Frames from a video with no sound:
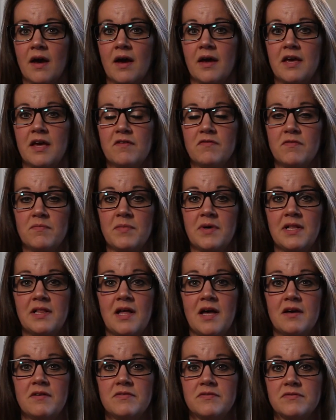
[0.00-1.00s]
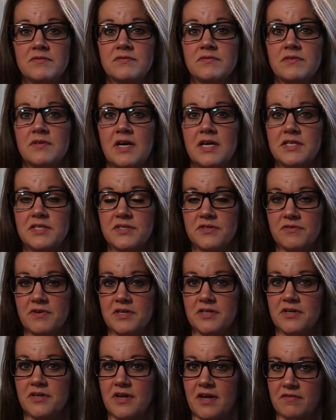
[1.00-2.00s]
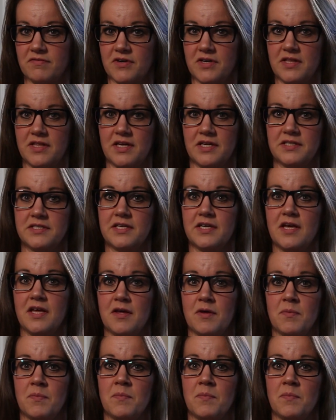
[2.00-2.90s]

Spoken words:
I gave him my life. I surrendered everything to him